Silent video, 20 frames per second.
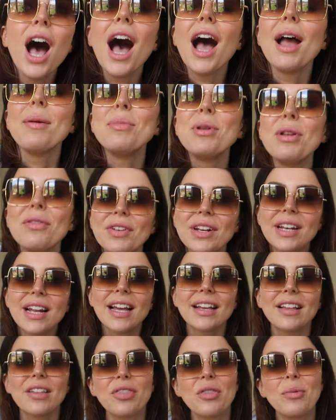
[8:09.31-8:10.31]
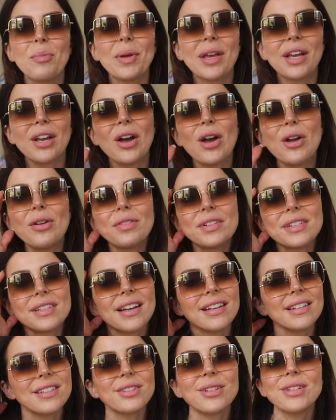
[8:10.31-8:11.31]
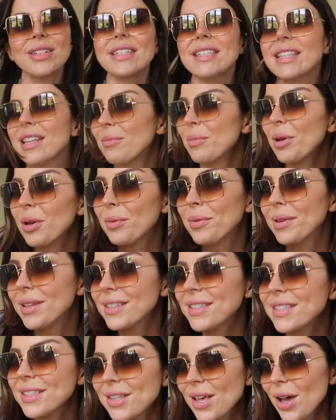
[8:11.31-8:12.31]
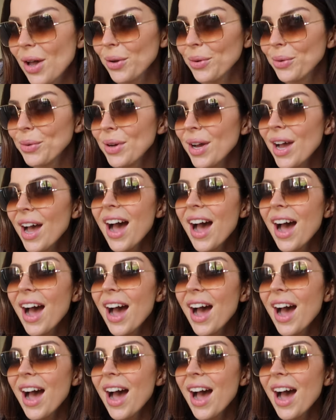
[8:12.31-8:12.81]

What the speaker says: I'm loving like the bigger oversized sunnies at the moment, so